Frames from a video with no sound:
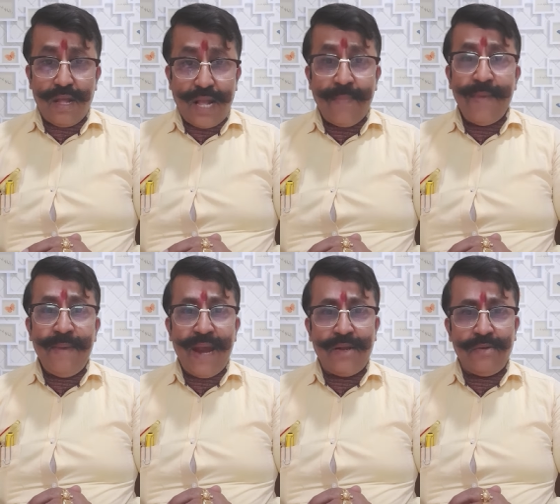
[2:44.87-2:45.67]
Coming
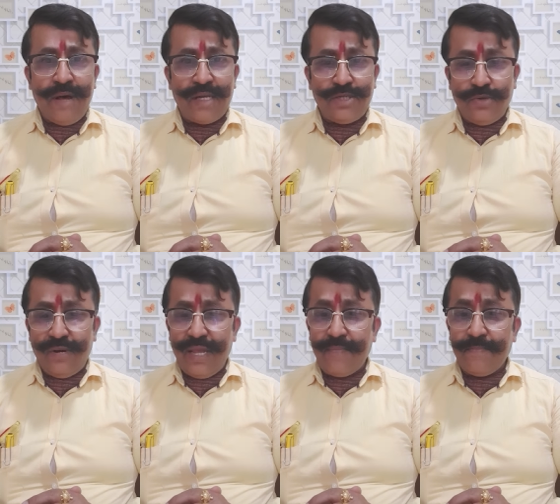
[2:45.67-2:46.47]
back to our
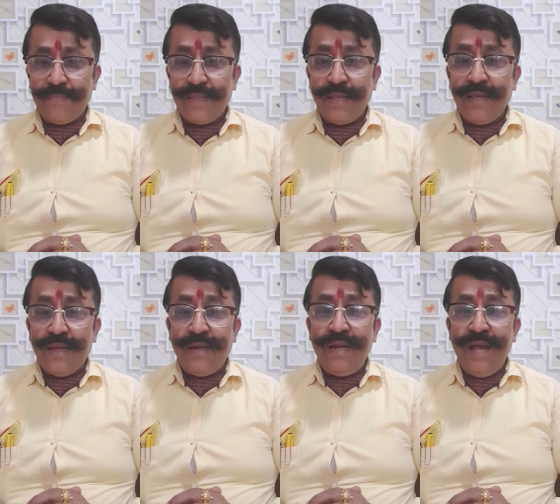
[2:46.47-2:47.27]
story,
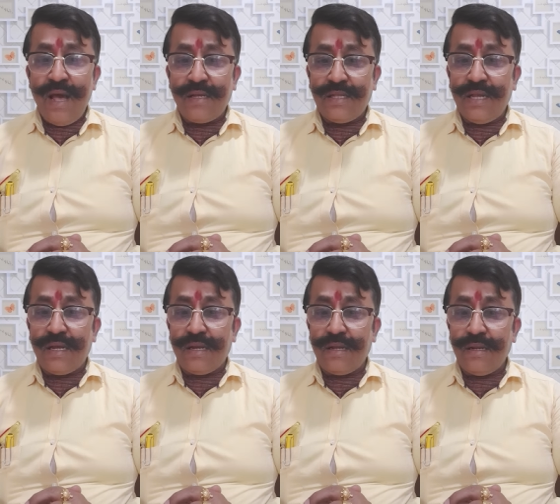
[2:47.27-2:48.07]
Rina
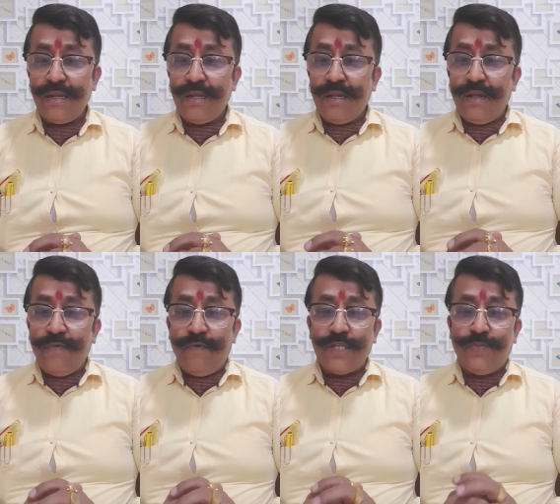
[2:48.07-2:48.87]
Akter
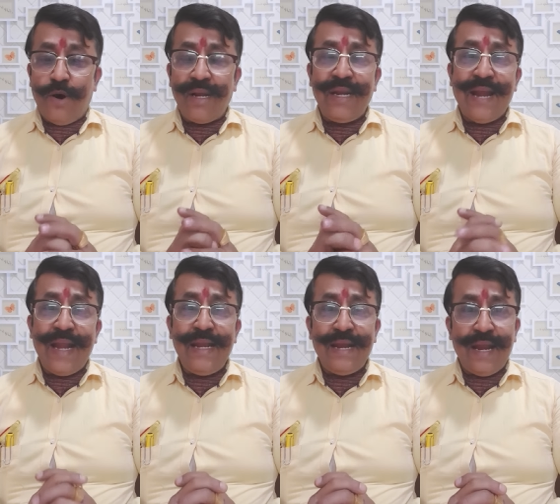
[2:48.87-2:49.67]
was born in
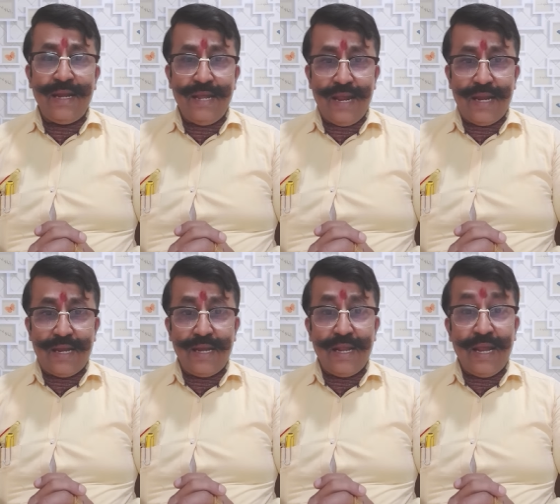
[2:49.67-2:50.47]
nineteen
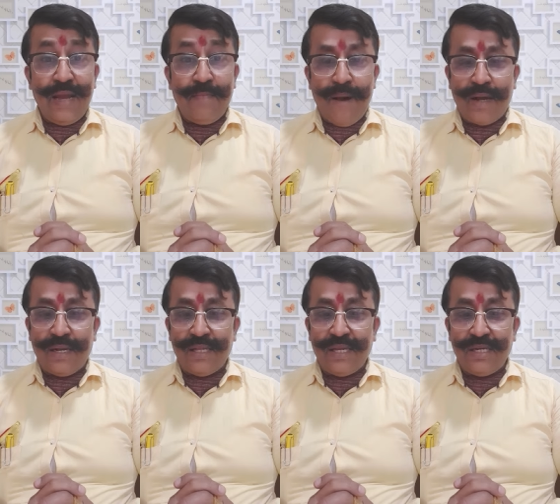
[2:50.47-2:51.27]
ninety-eight in
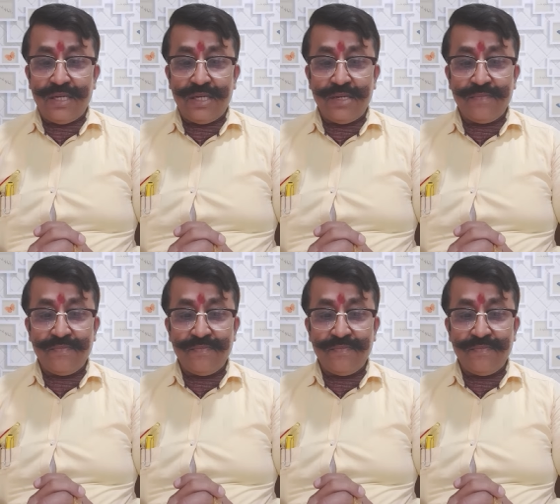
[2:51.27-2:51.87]
Bangladesh.